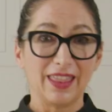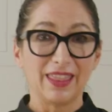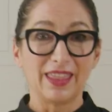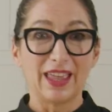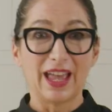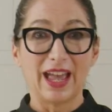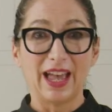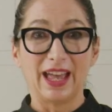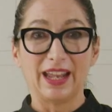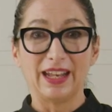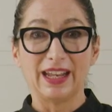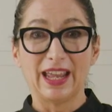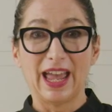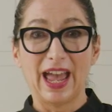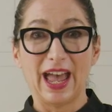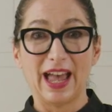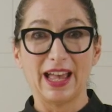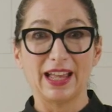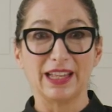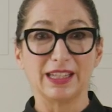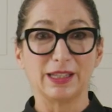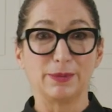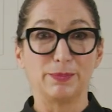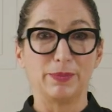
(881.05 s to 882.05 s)
that
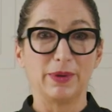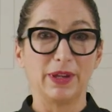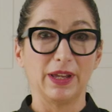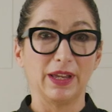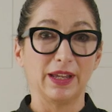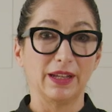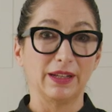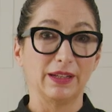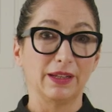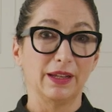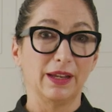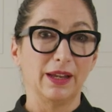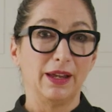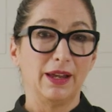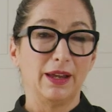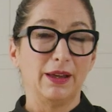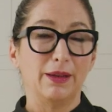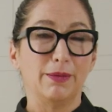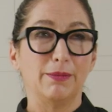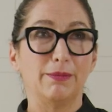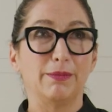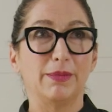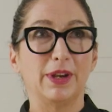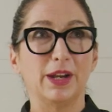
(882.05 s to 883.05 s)
has been
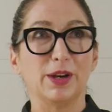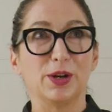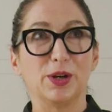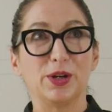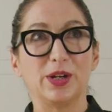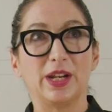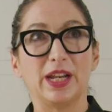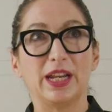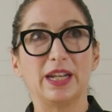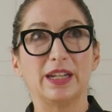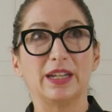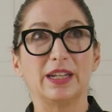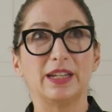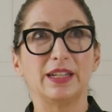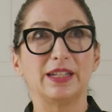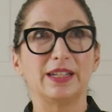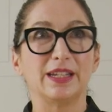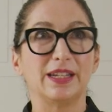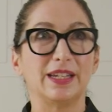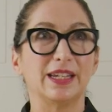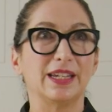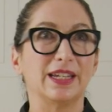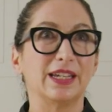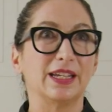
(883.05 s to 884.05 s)

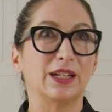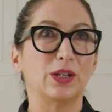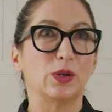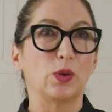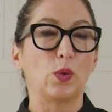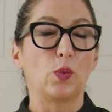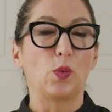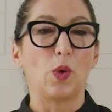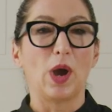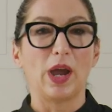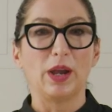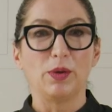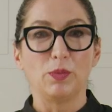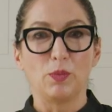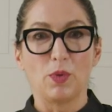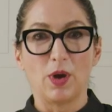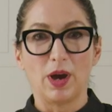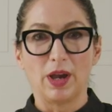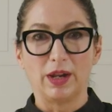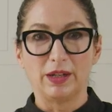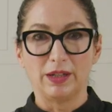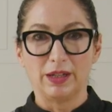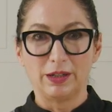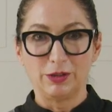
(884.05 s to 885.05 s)
marinated in white
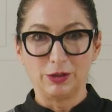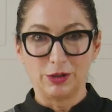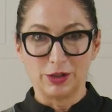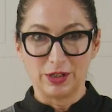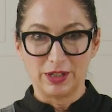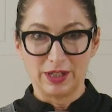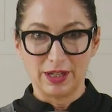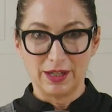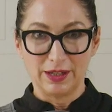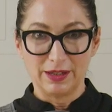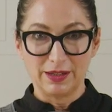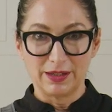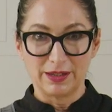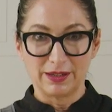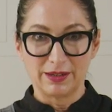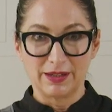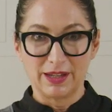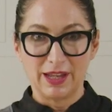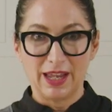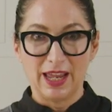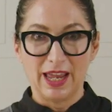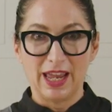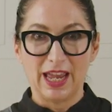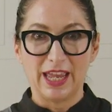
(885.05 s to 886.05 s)
wine and goodness
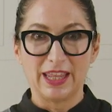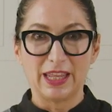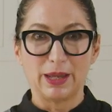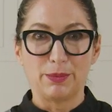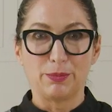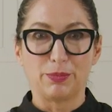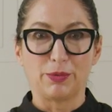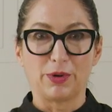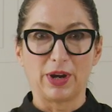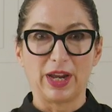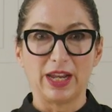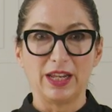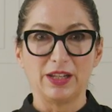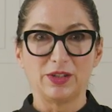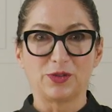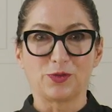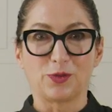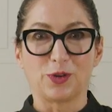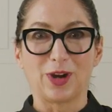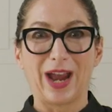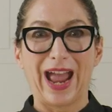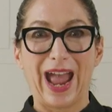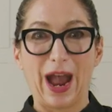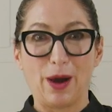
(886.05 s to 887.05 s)
and then braised
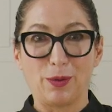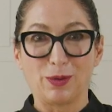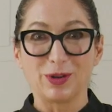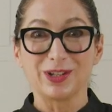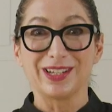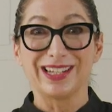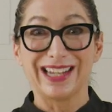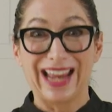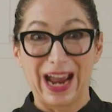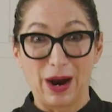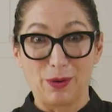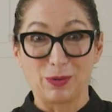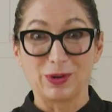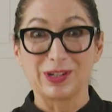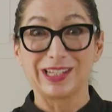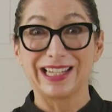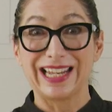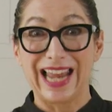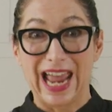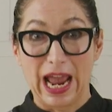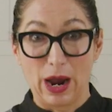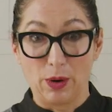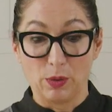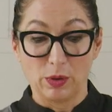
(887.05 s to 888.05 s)
for hours and hours
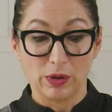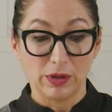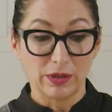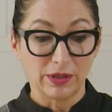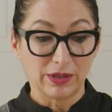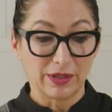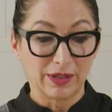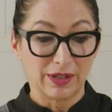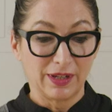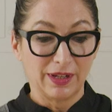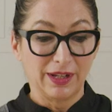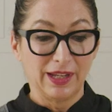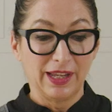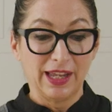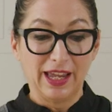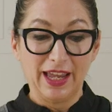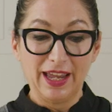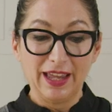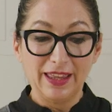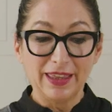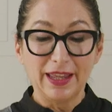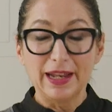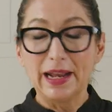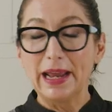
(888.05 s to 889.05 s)
and hours.
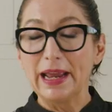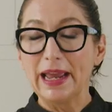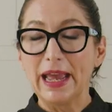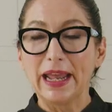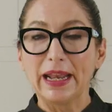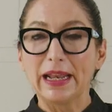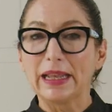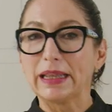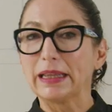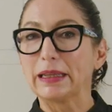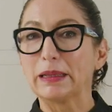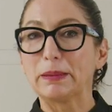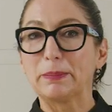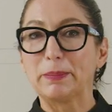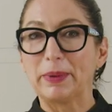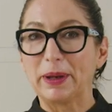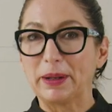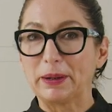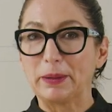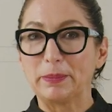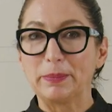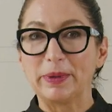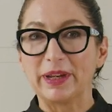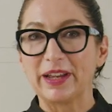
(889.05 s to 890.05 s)
And then I add a little
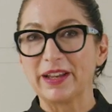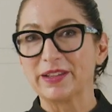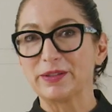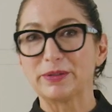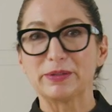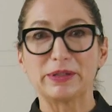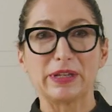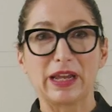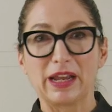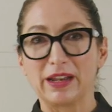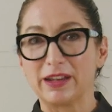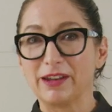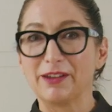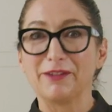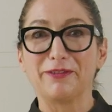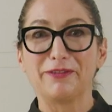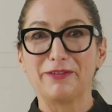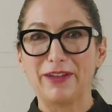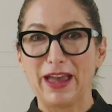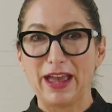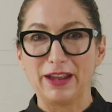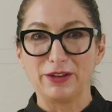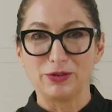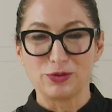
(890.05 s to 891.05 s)
butter because there's not enough
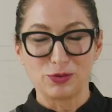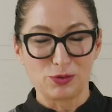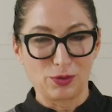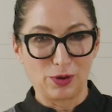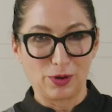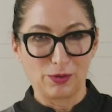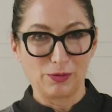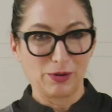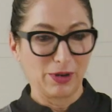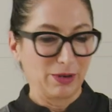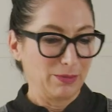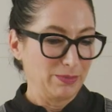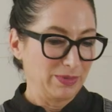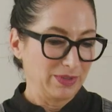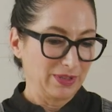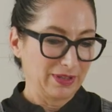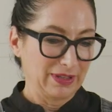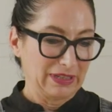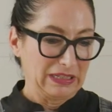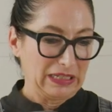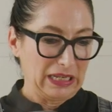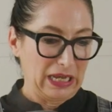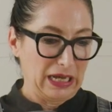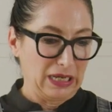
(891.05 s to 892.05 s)
fat in short ribs.
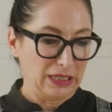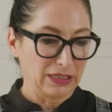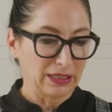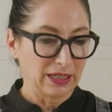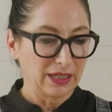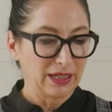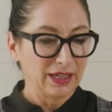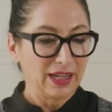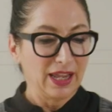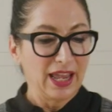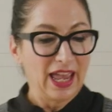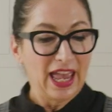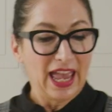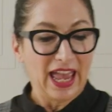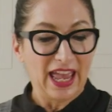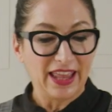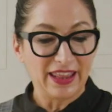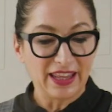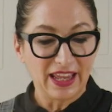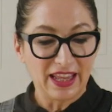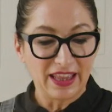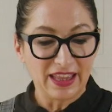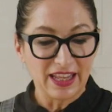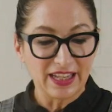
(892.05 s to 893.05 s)
Not.
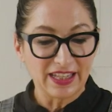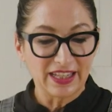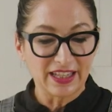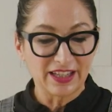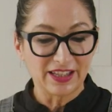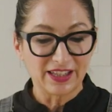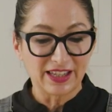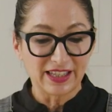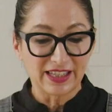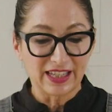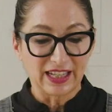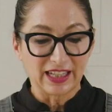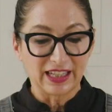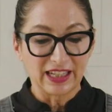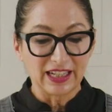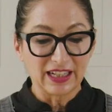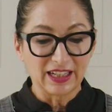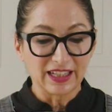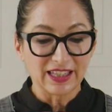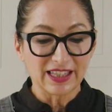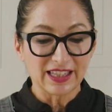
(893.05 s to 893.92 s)
And then this is just a little